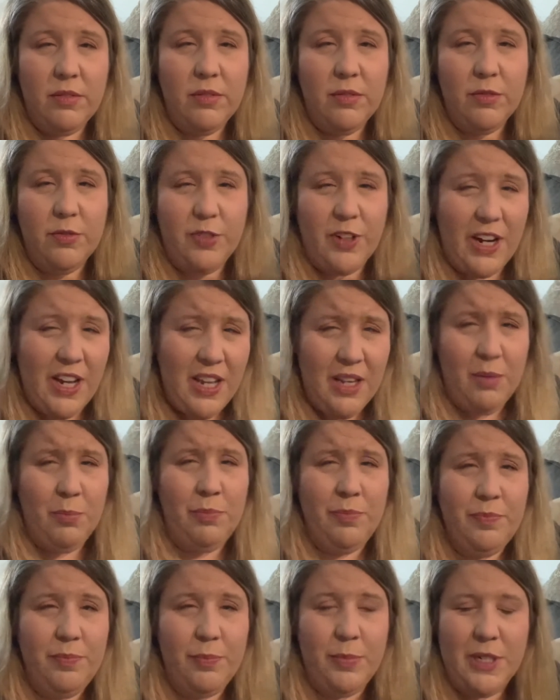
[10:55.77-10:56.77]
for him,
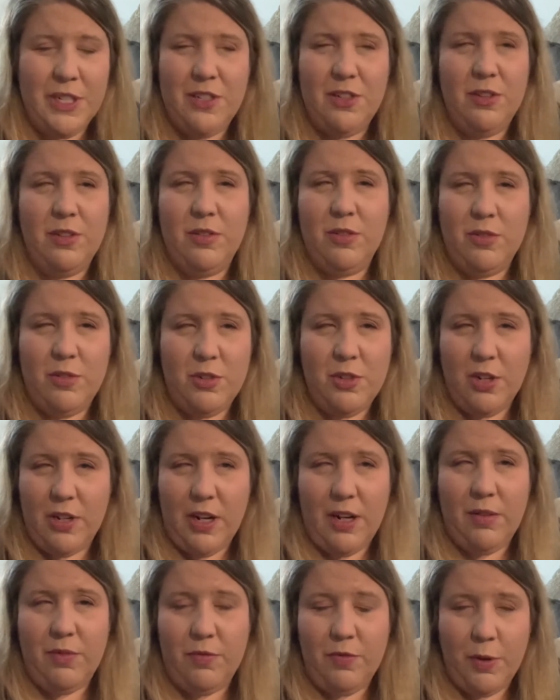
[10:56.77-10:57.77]
but it turned
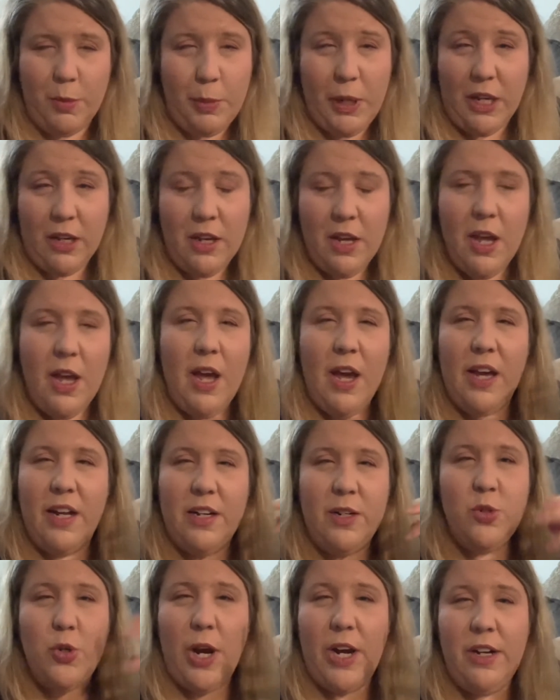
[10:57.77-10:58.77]
on for me. And
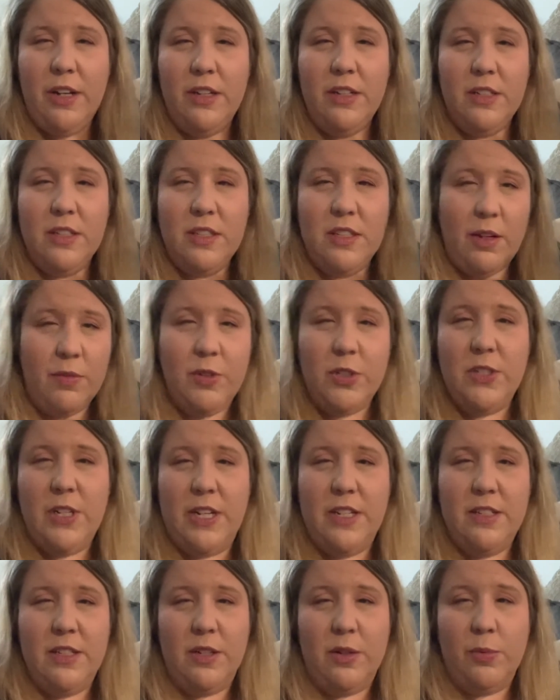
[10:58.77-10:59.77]
I tried it several
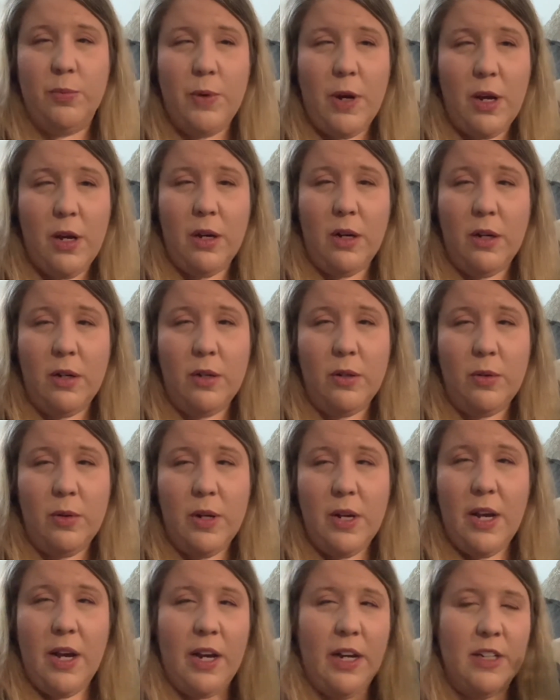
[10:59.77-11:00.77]
days in a row.
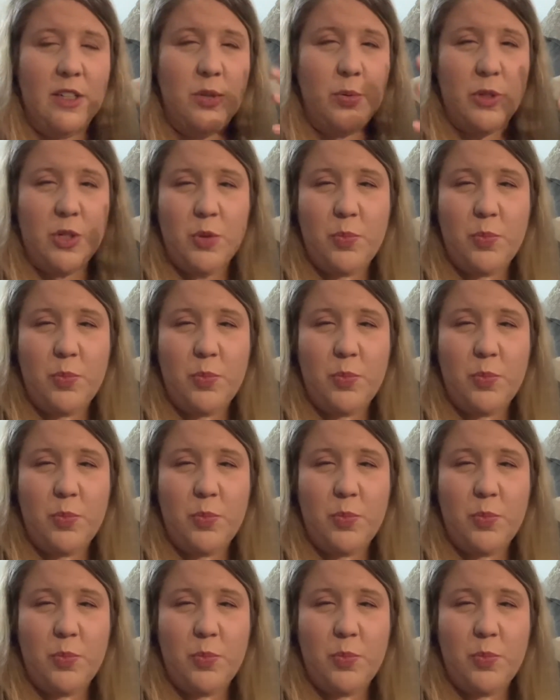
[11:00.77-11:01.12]
I switched